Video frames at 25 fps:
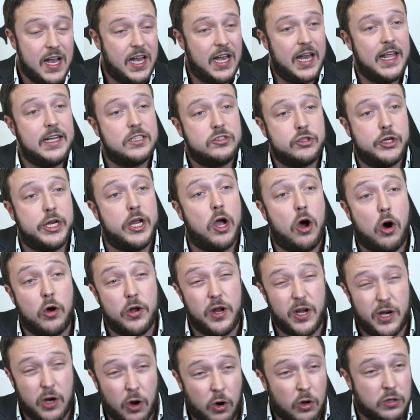literally
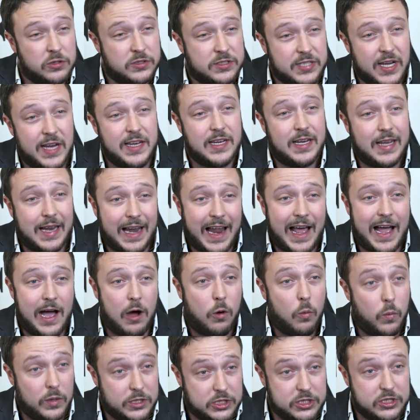on a content
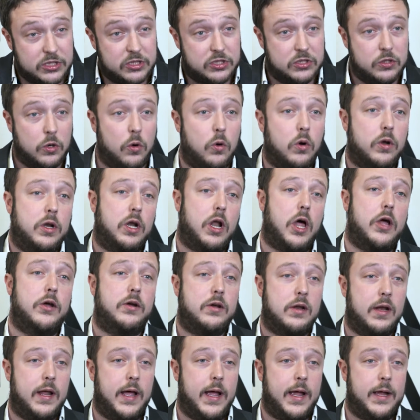cloud which is stored
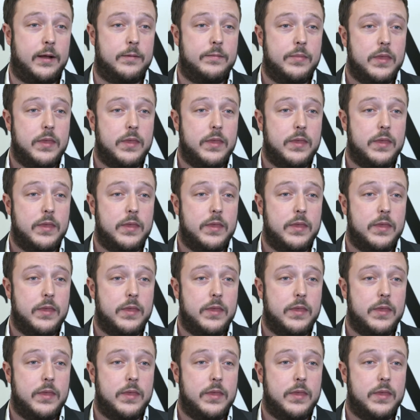locally.